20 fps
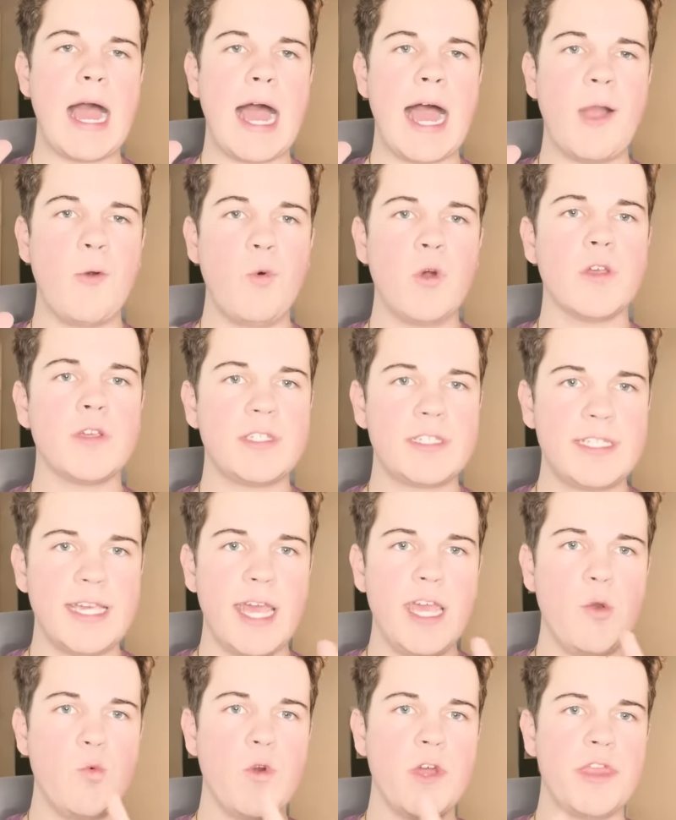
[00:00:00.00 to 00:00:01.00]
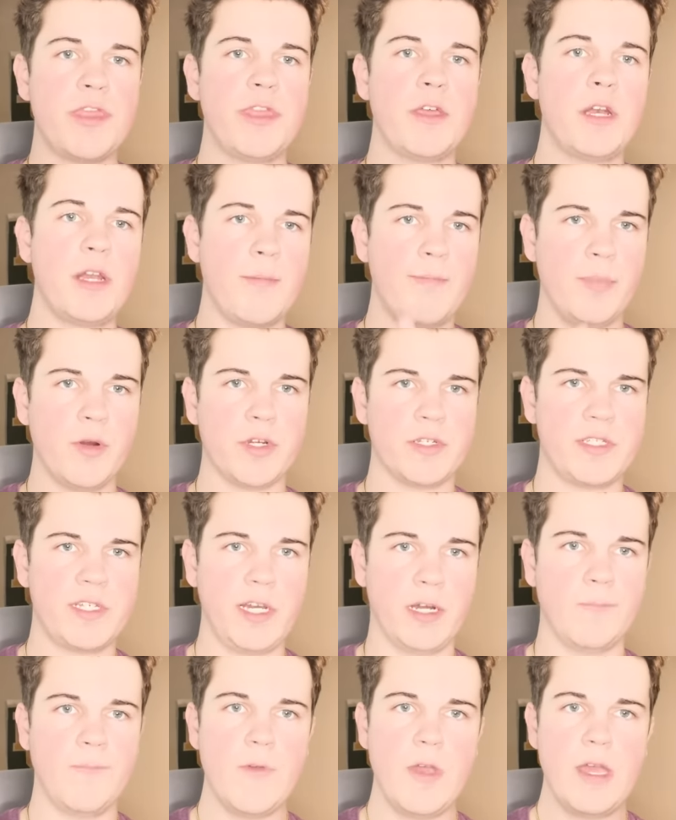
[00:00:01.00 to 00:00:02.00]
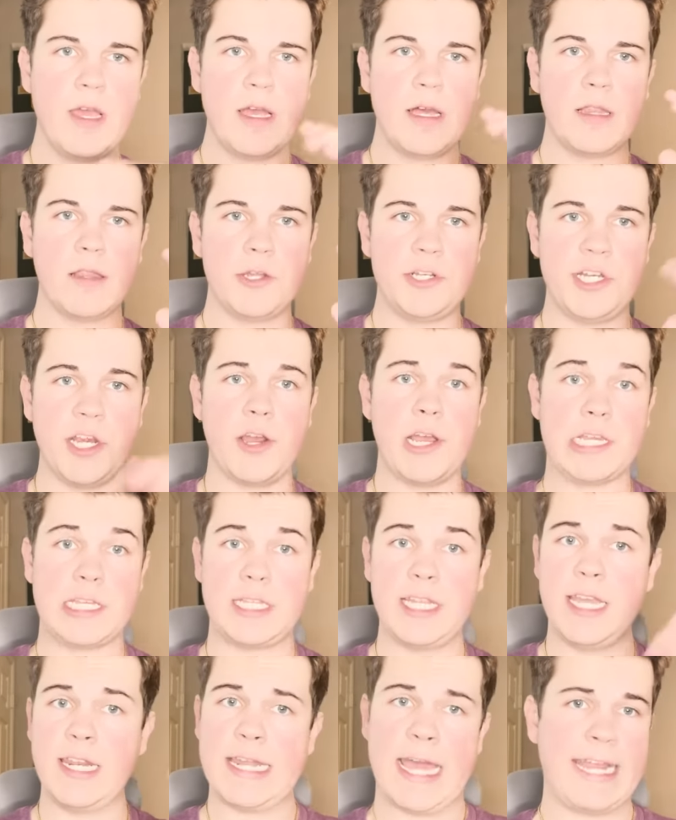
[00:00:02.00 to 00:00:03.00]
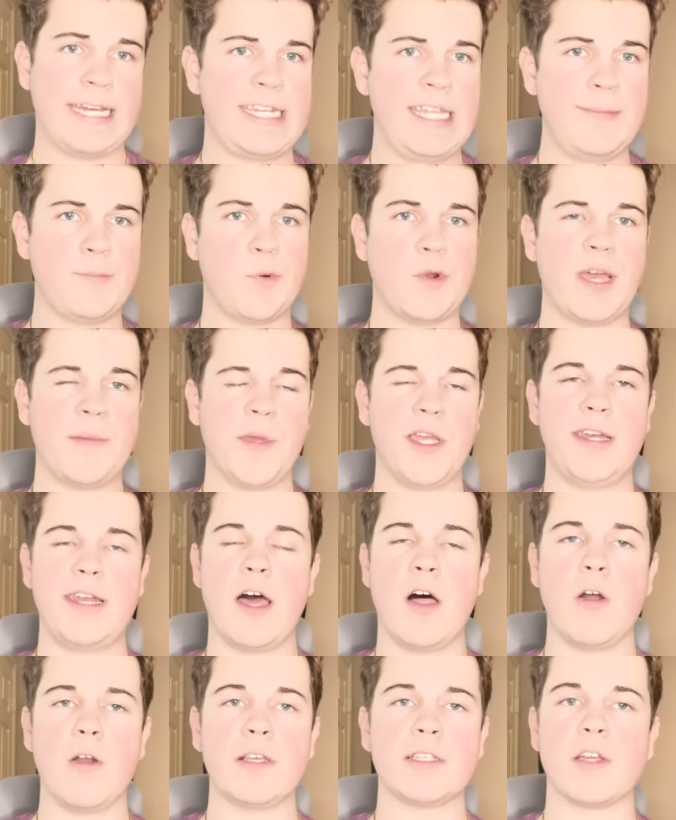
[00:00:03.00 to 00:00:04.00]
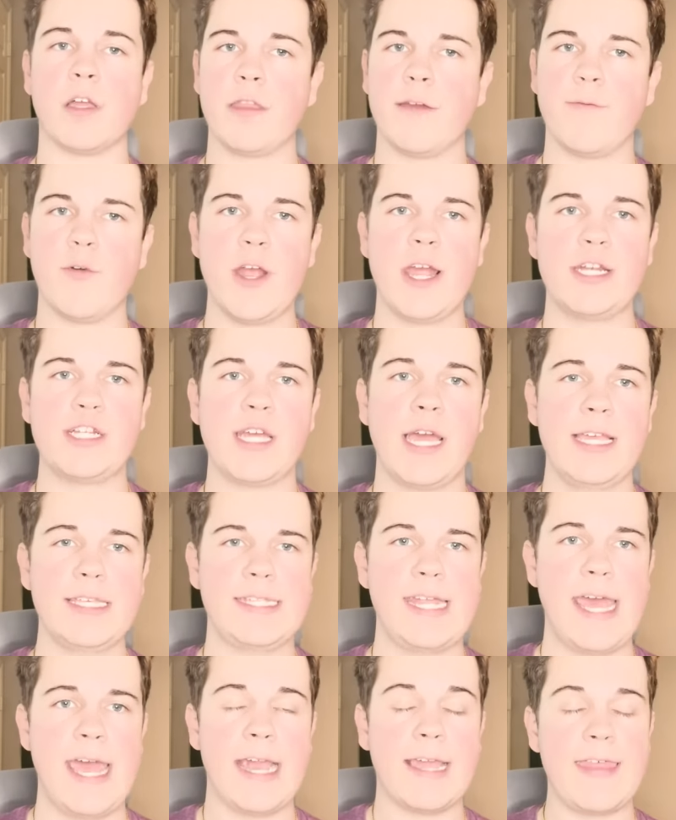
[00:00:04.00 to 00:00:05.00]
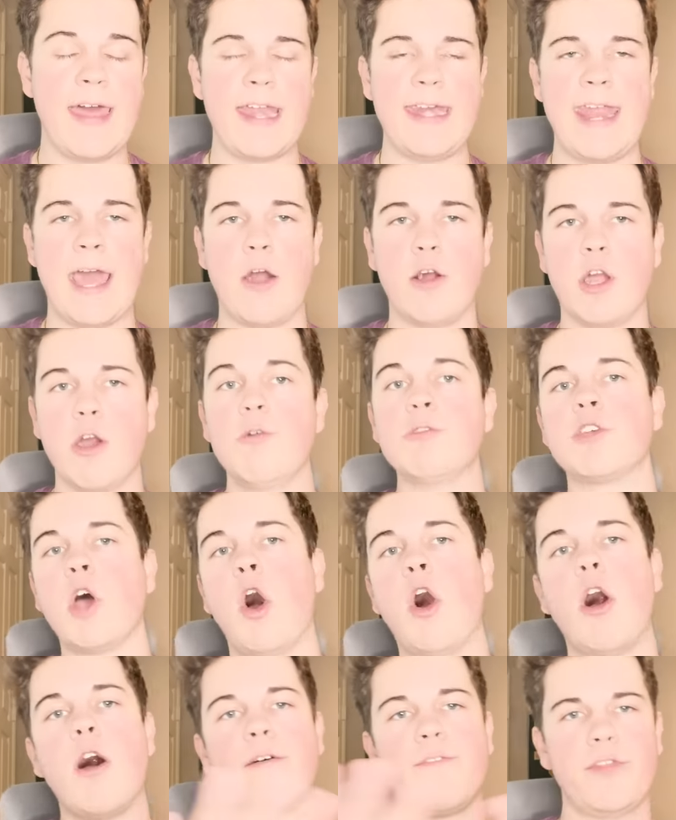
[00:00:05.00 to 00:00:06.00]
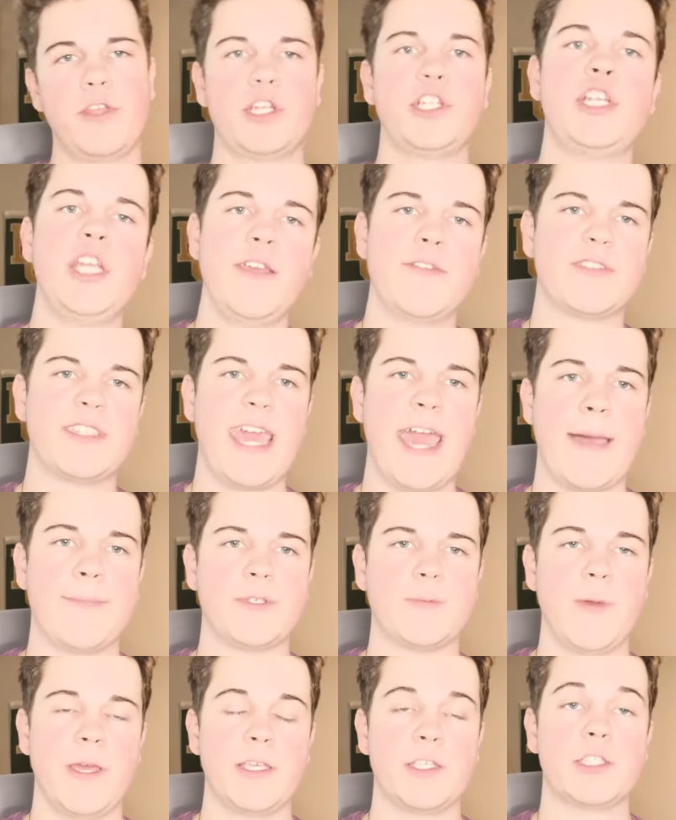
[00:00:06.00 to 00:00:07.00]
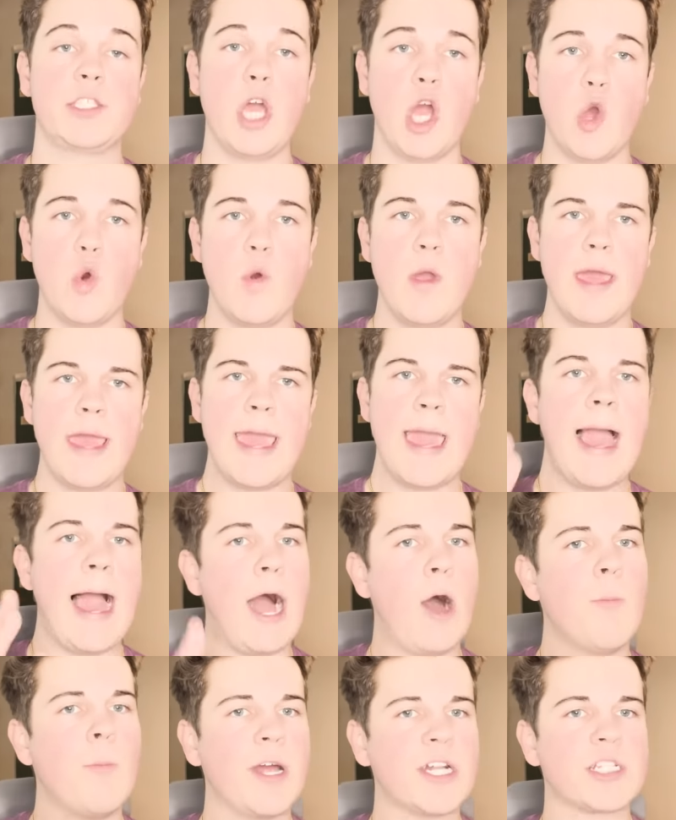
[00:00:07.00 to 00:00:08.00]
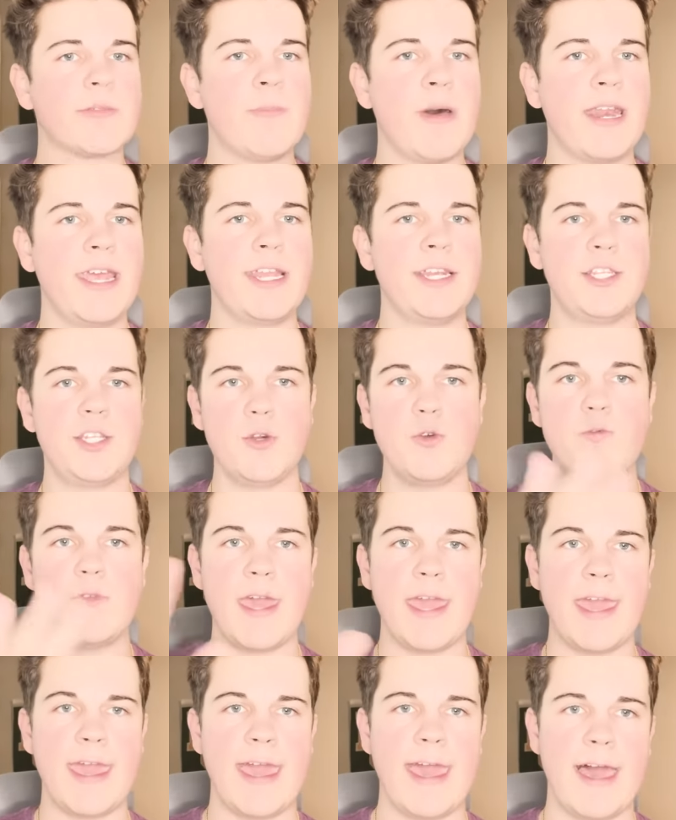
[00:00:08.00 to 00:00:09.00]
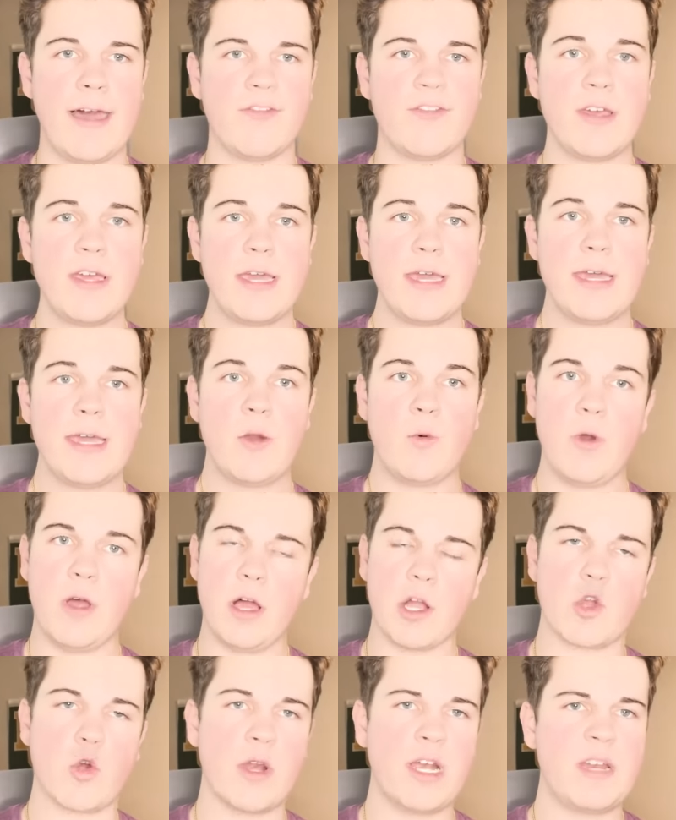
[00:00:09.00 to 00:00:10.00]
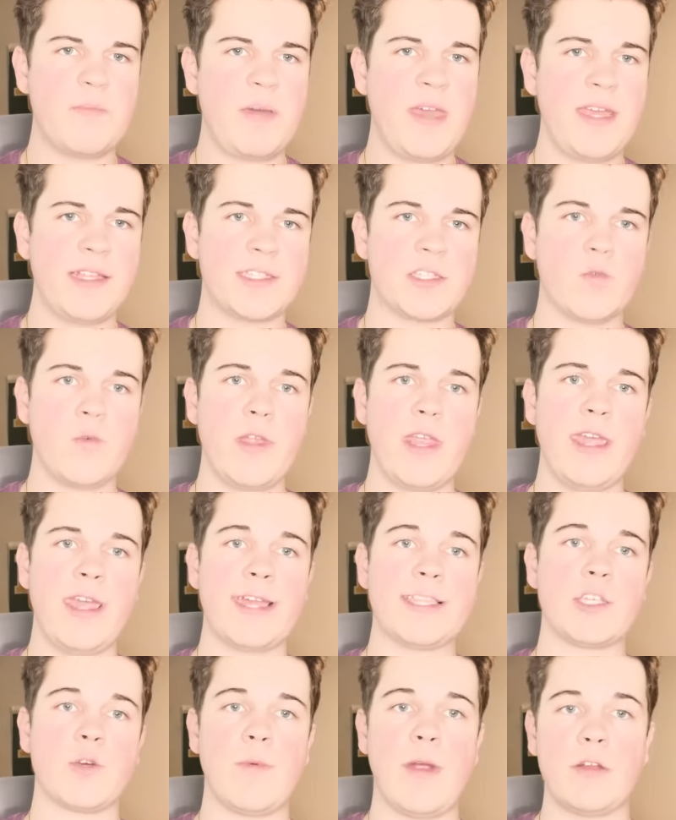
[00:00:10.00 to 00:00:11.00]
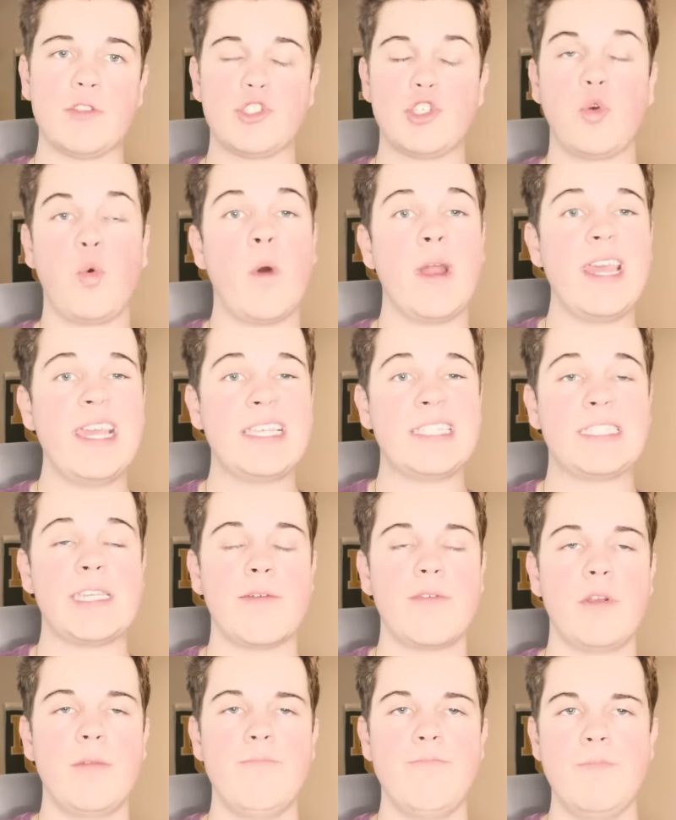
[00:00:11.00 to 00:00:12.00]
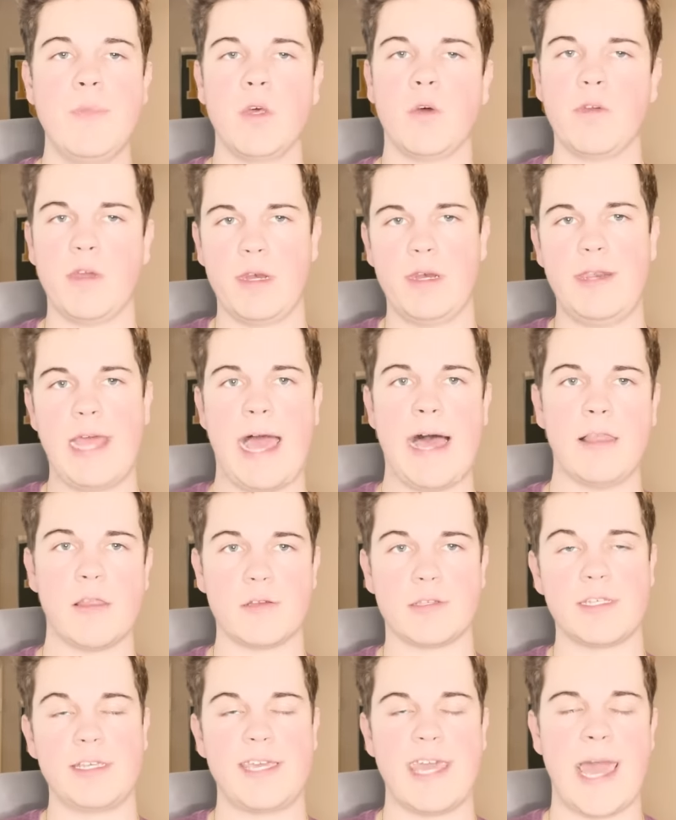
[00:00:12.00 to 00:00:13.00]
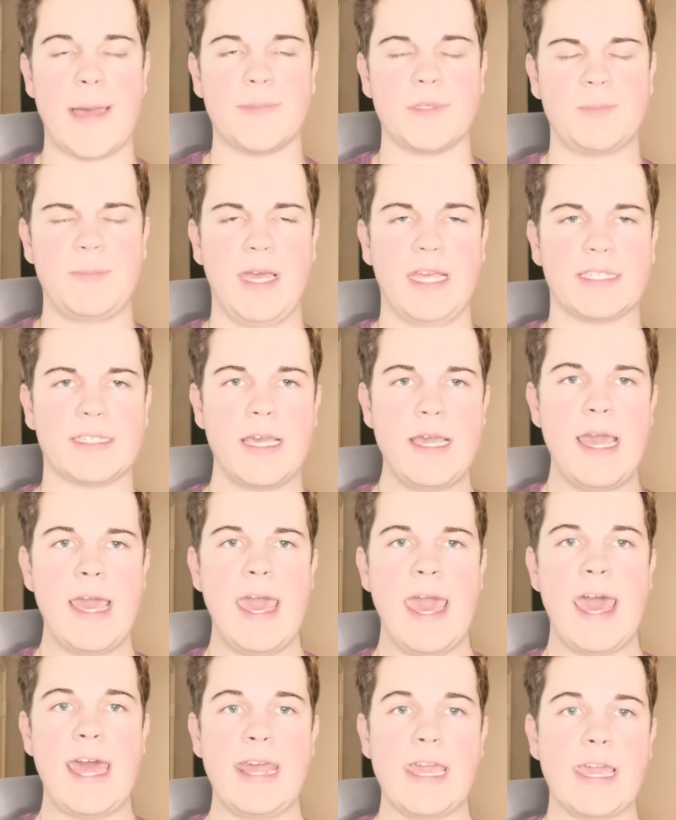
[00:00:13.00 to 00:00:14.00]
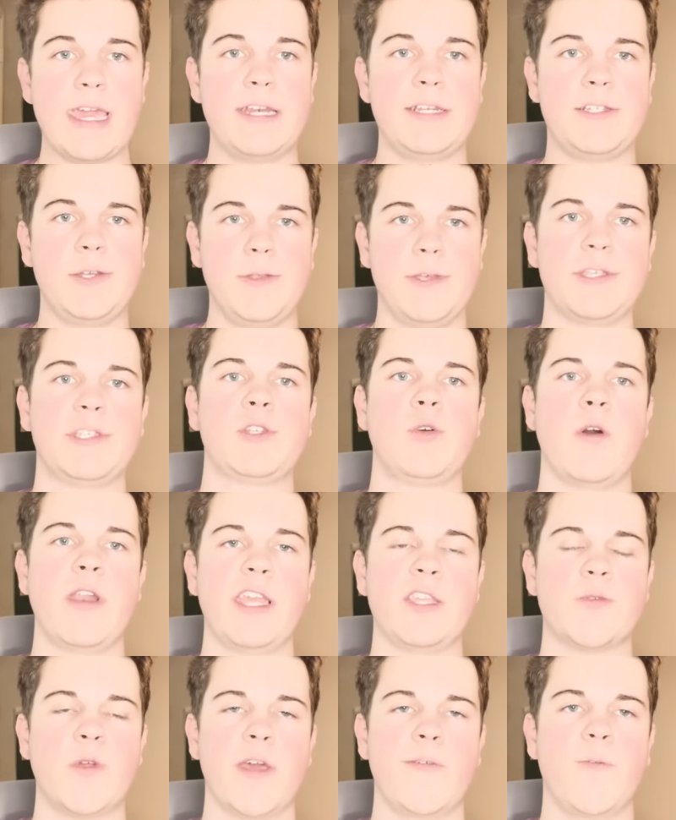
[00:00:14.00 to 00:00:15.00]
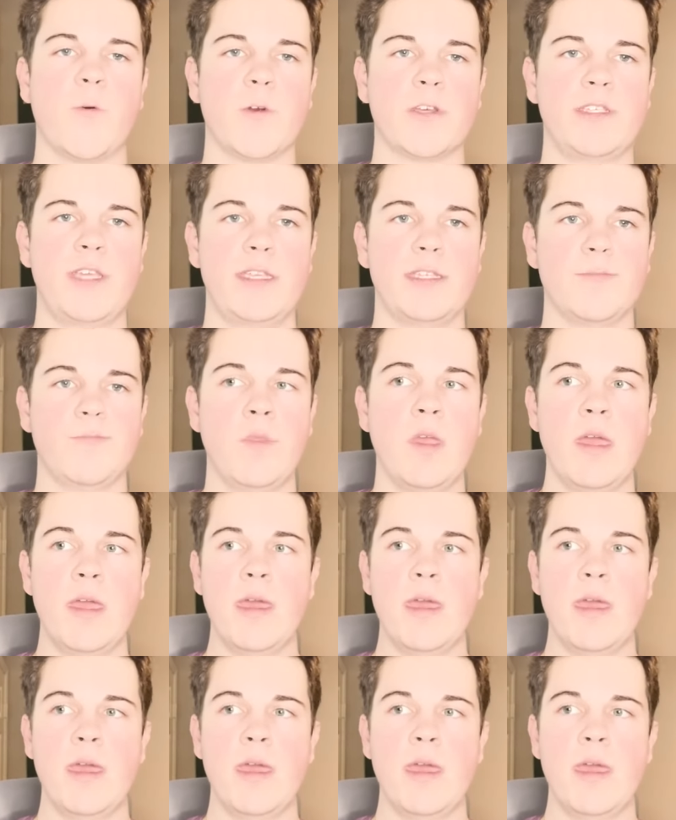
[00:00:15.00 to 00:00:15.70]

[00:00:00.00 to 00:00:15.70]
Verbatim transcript: I will say with the numbers here, Luxuriously, $19.8 million on the franchise tag. That now goes off the Chiefs cap space. So how much money do they have? Well, according to Pete Sweeney, it's around $27 million in cap space heading into this 2024 season.